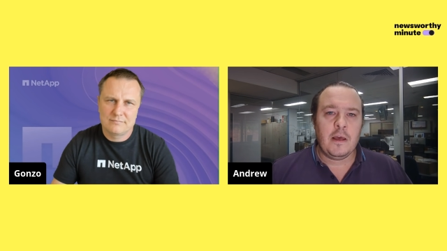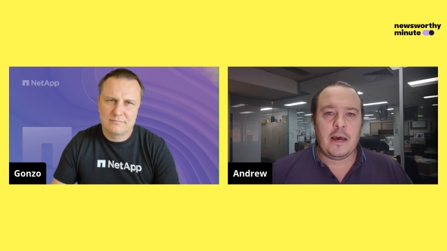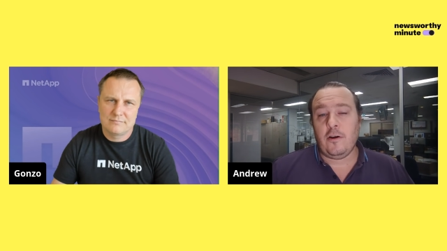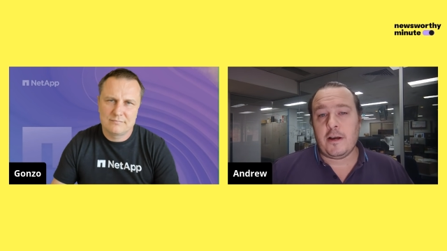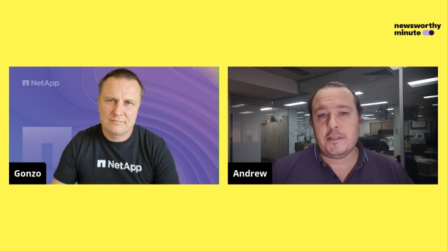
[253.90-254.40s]

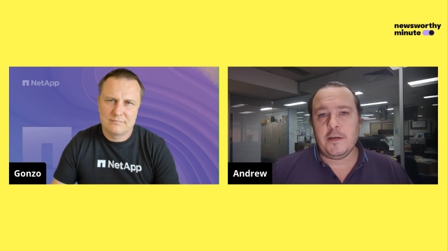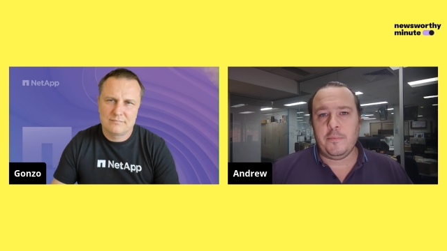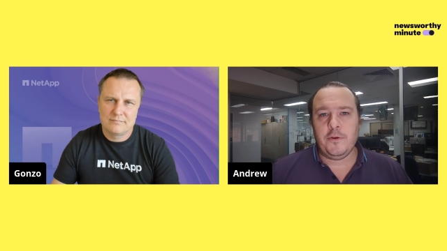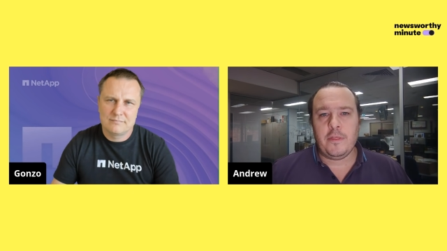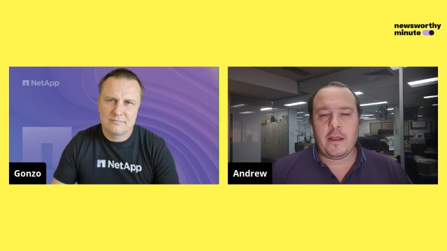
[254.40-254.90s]
Speaker 1: uh, and like I
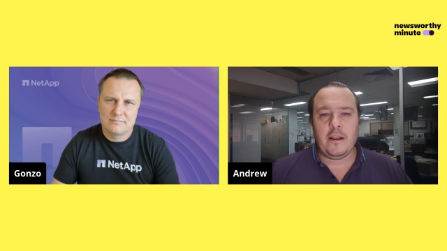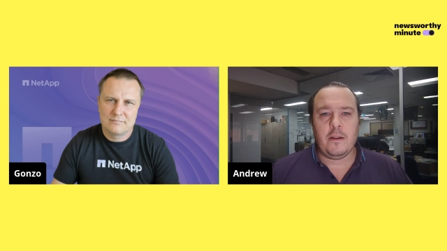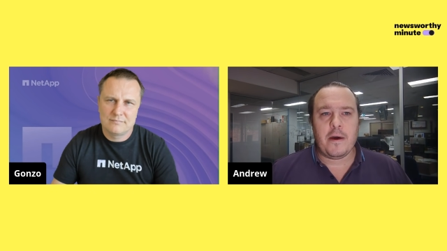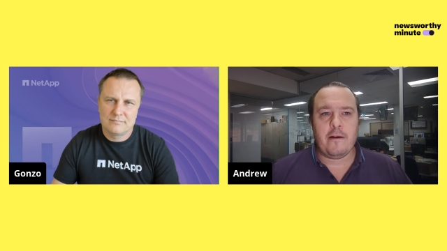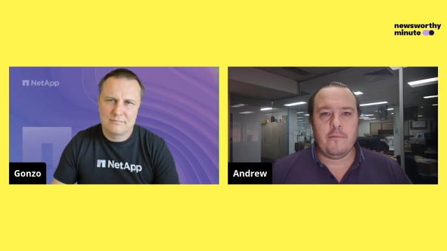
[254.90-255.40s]
said, we do
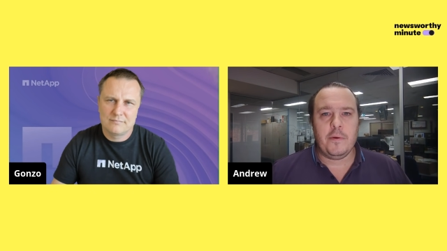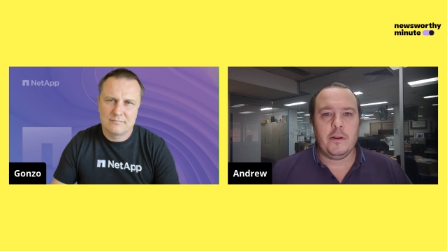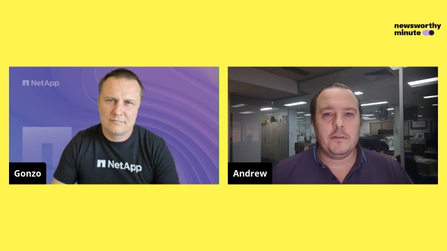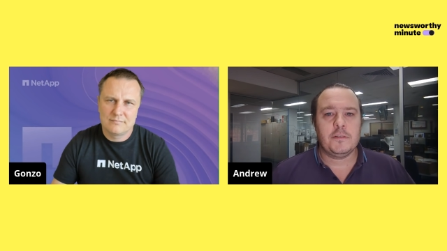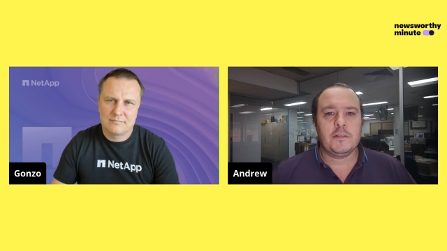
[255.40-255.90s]
that in a matter of
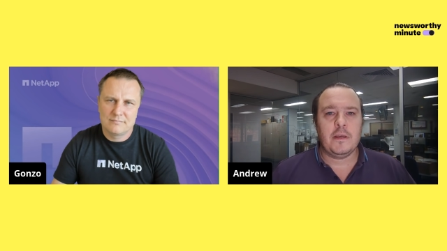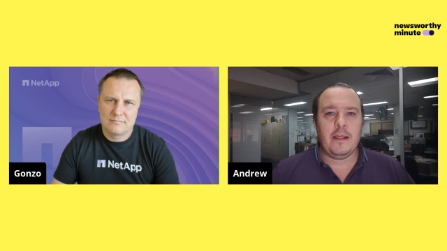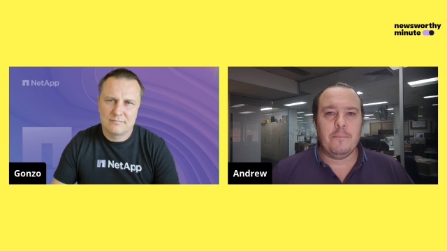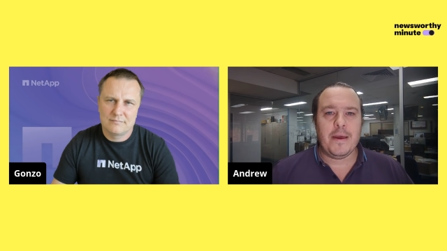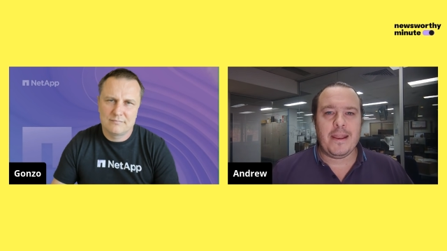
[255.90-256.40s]
minutes,
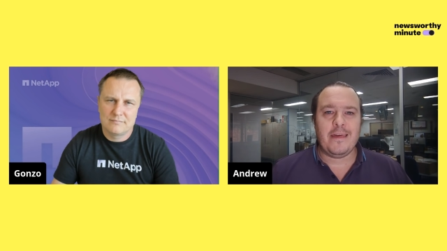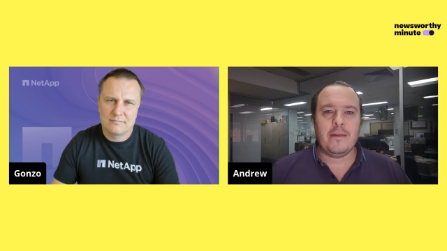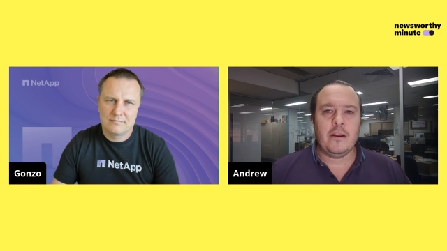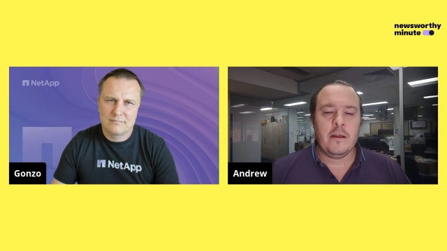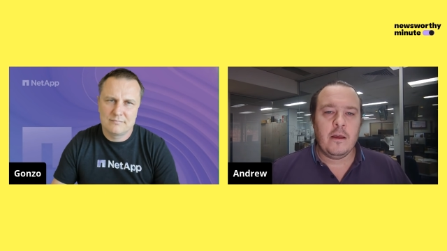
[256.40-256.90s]
and
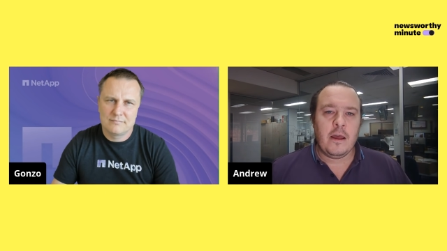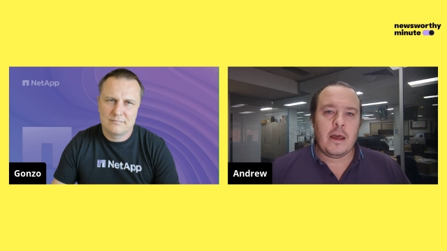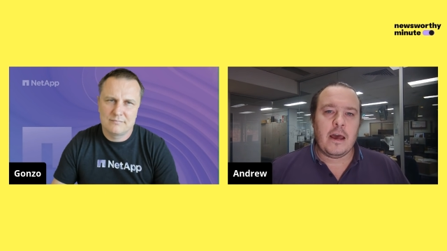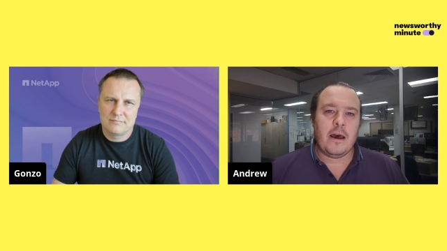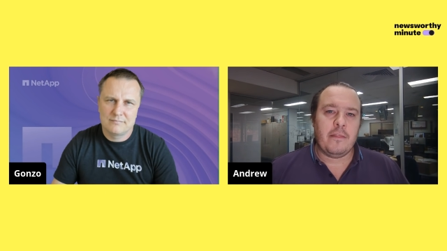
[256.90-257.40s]
meaning that
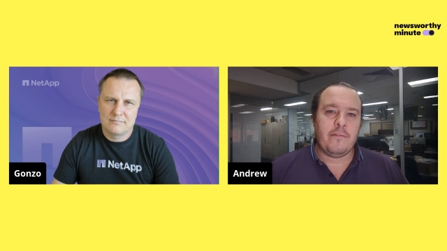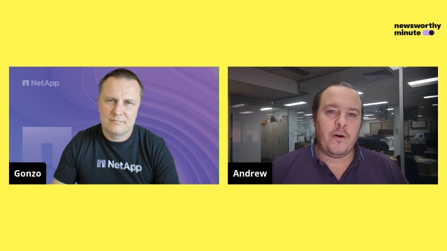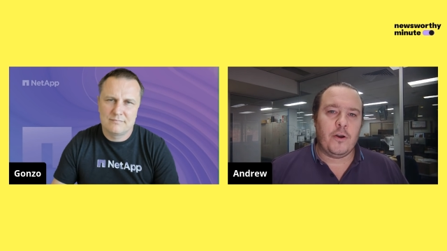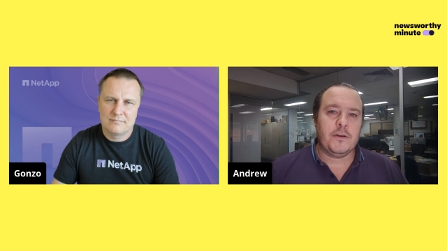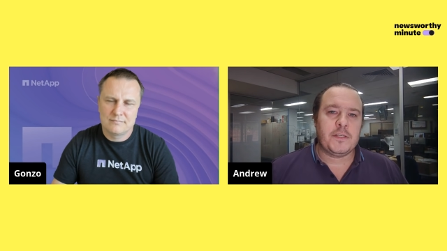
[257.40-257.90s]
uh, the
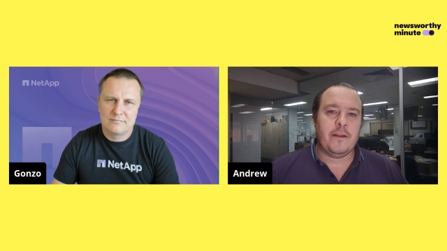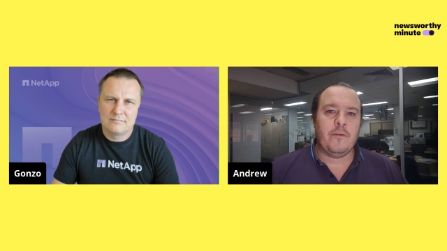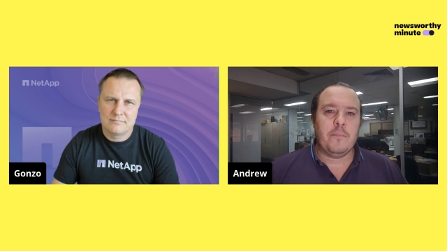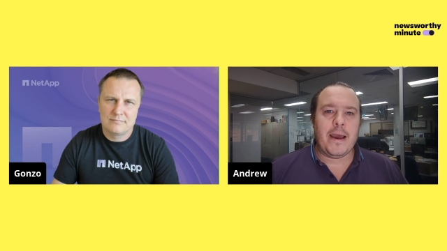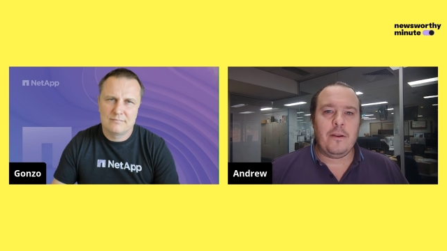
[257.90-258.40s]
focus can
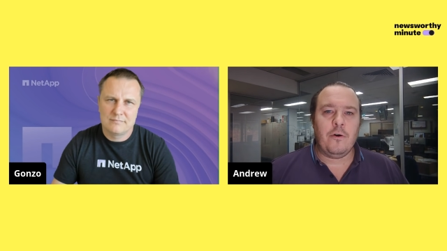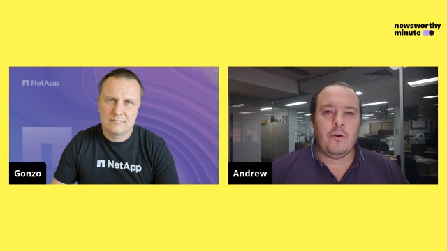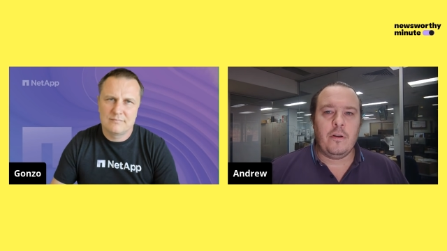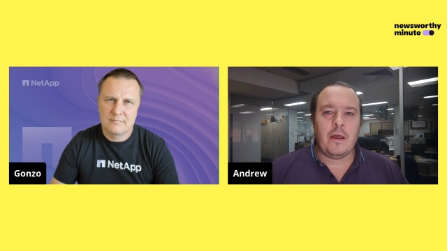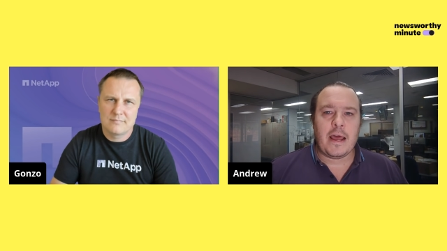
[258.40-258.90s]
remain
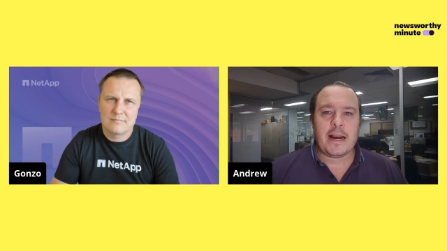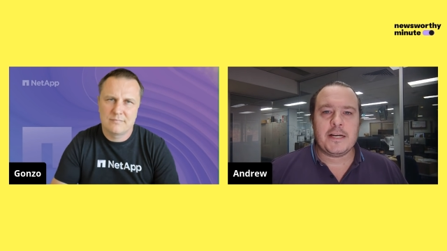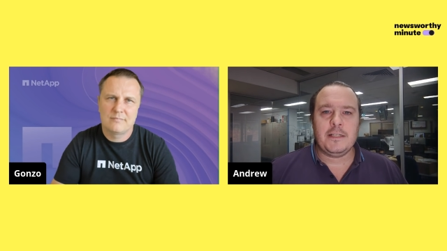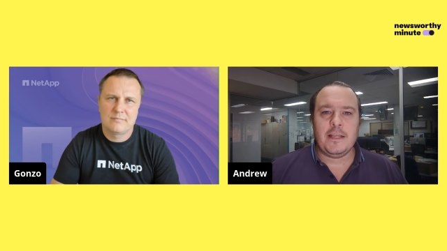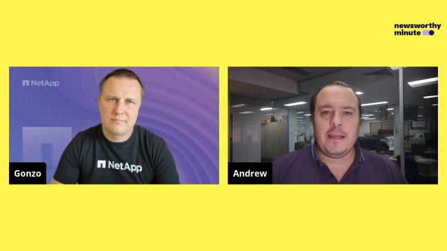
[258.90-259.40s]
on
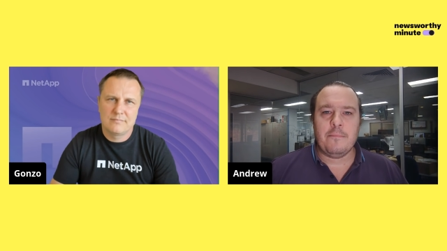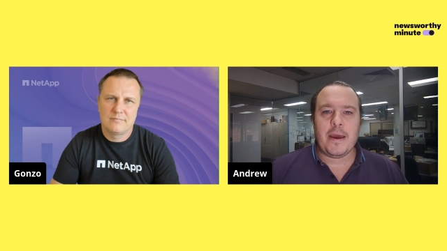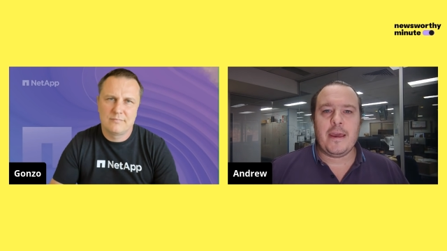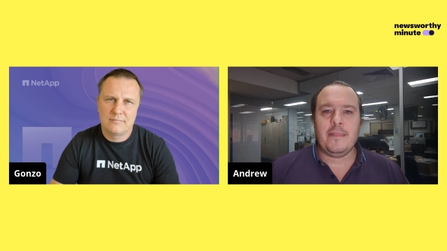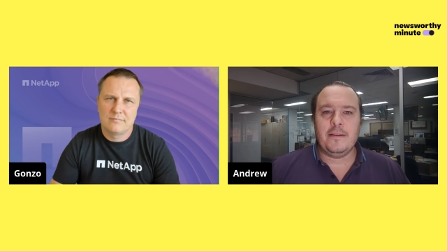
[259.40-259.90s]
actually
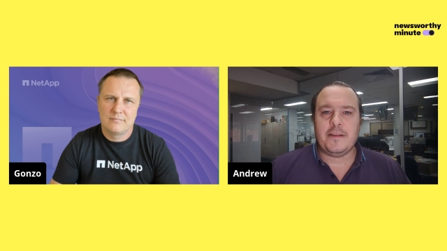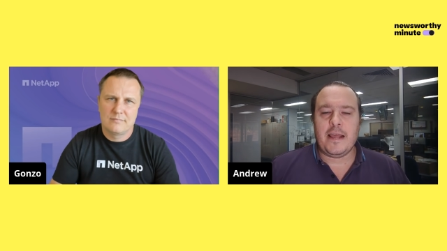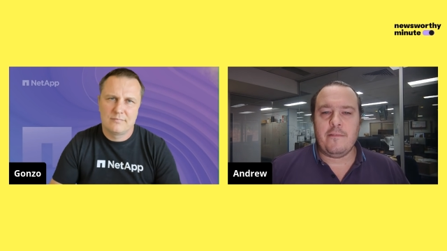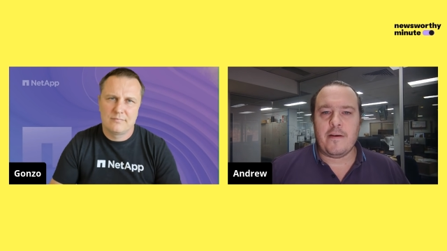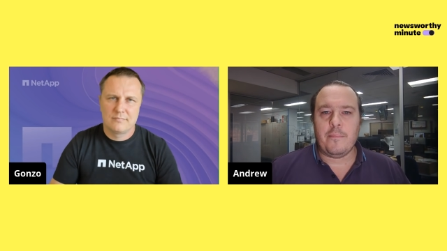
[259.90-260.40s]
making the
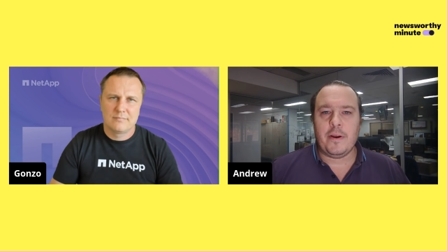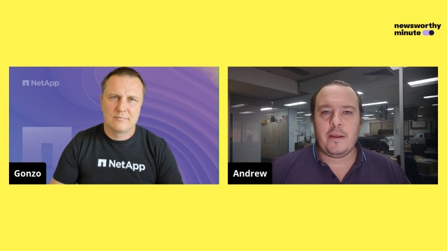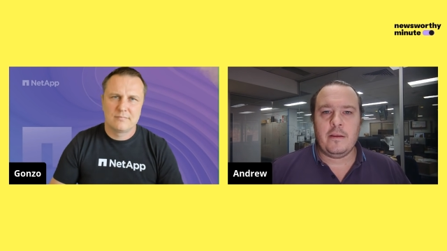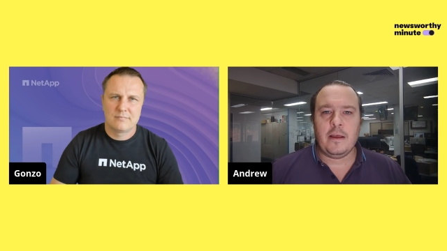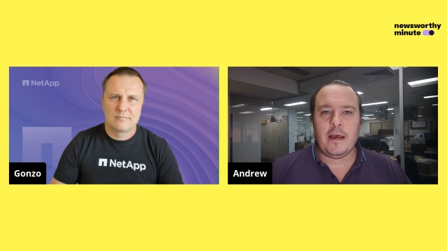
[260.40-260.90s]
data fabric
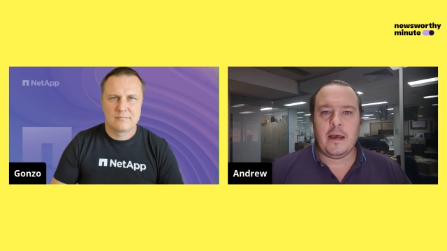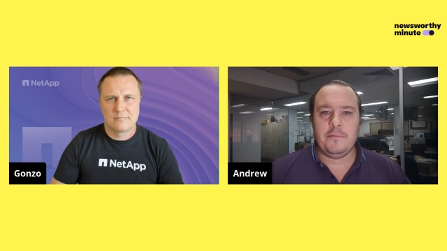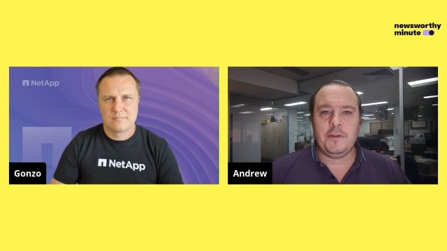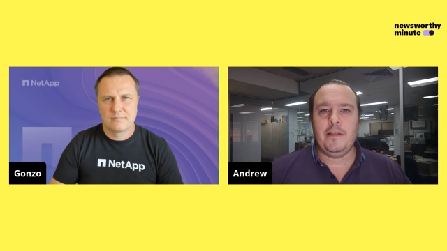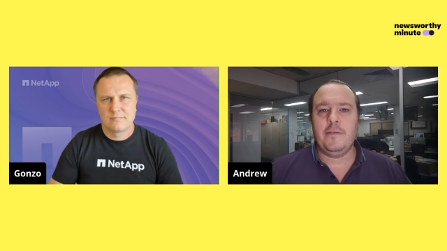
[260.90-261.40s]
um,
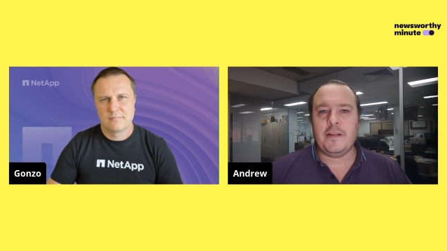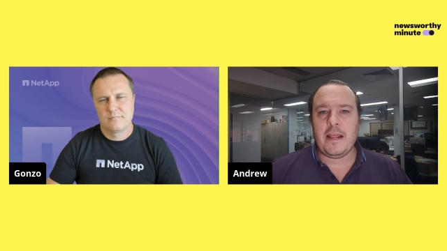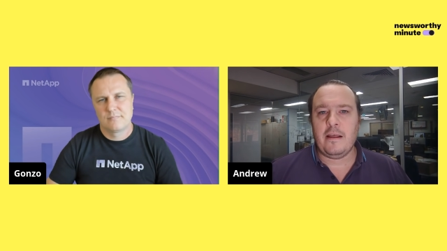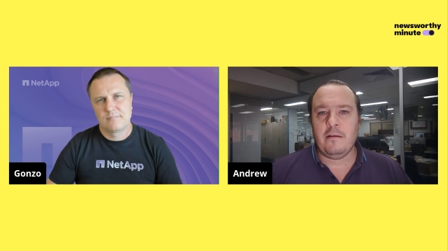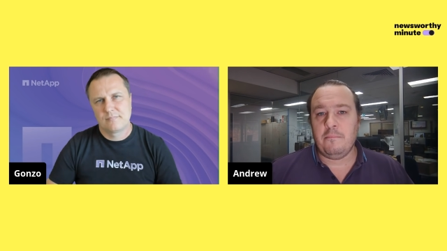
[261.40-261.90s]
deliver
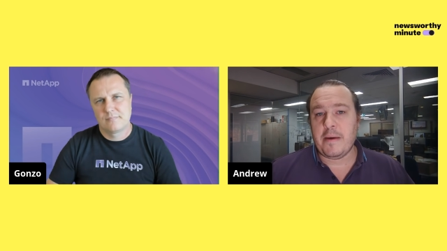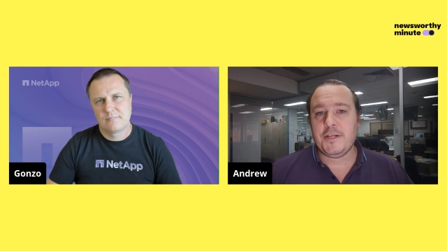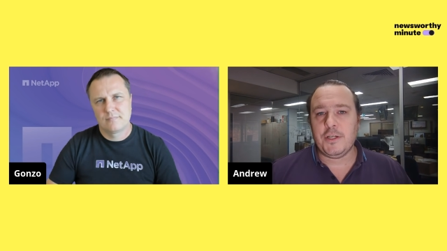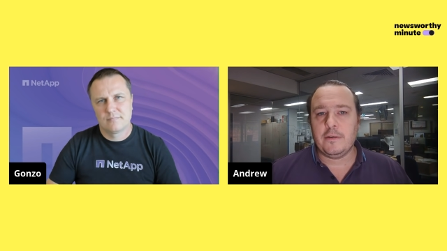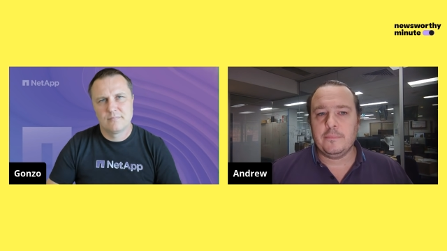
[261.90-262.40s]
data
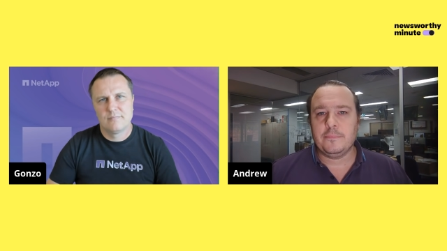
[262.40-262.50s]
magic.